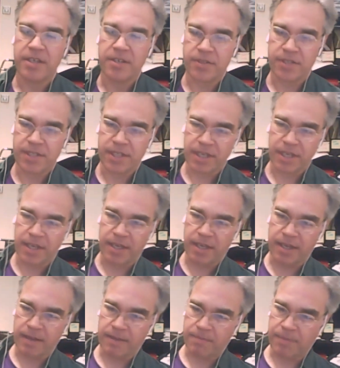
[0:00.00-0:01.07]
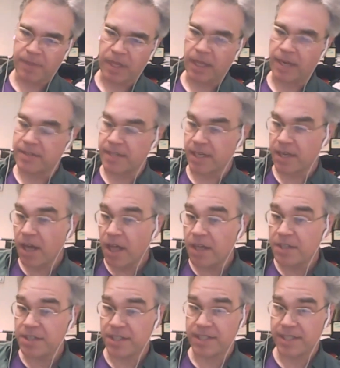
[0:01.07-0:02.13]
you see a lot of
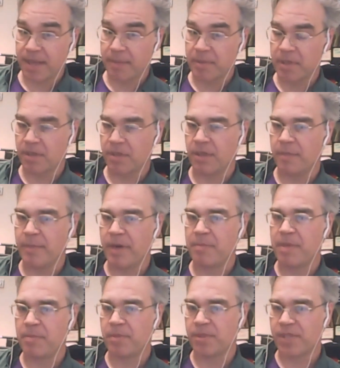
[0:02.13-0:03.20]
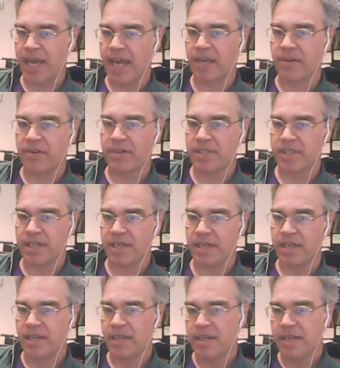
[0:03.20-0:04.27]
psychologists skeptical about people's accuracy